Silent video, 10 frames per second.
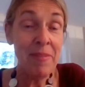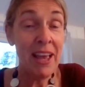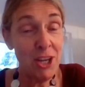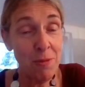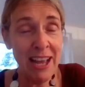
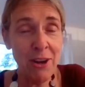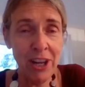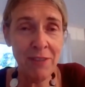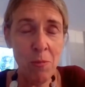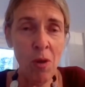And you may
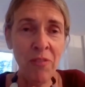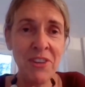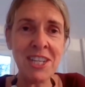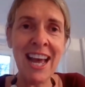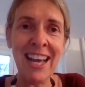not even want
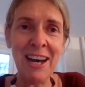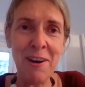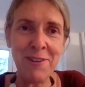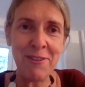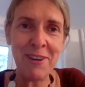the snack
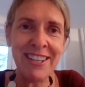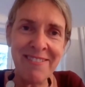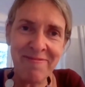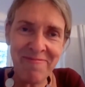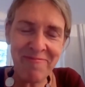after
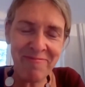it.